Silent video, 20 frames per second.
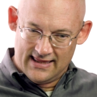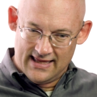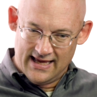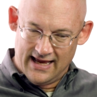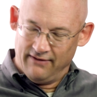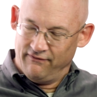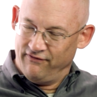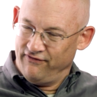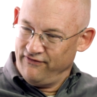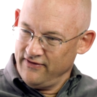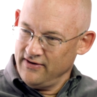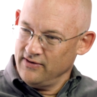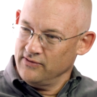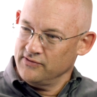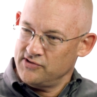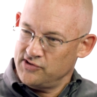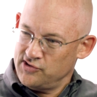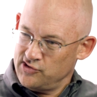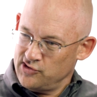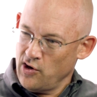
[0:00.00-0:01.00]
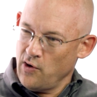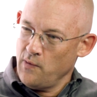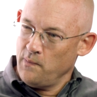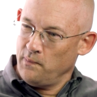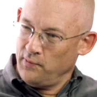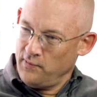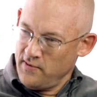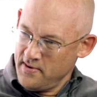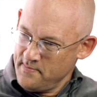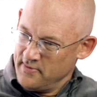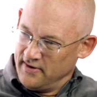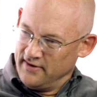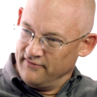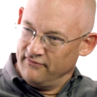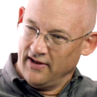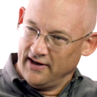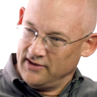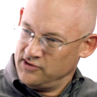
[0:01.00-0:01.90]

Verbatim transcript: it feels so primitive.